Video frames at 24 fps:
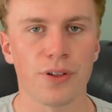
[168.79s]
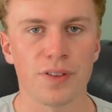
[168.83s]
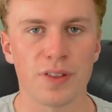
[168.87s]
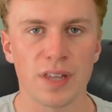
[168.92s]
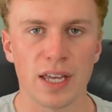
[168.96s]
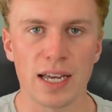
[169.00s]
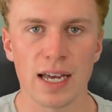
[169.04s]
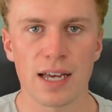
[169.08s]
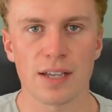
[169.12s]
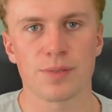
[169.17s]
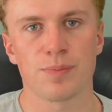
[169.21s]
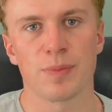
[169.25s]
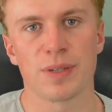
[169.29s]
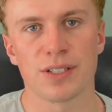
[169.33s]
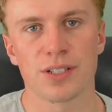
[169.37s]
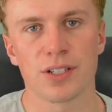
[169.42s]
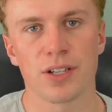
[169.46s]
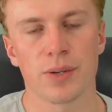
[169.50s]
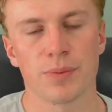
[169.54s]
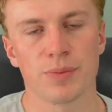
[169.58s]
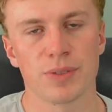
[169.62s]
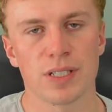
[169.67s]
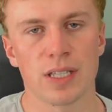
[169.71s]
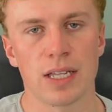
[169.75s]
and they asked me to
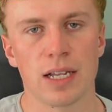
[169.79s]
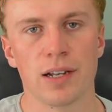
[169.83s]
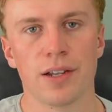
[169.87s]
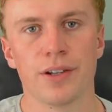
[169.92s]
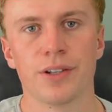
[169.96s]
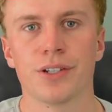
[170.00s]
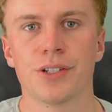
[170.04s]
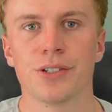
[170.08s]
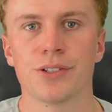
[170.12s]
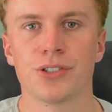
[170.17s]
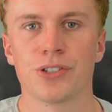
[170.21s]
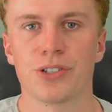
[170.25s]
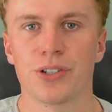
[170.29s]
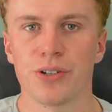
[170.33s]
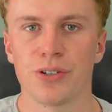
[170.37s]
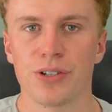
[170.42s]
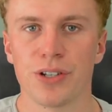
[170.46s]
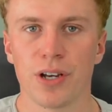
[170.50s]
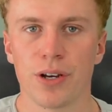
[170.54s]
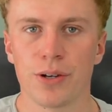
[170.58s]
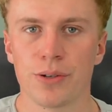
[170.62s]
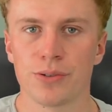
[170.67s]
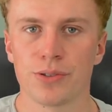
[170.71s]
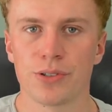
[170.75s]
come to their London
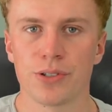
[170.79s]
studio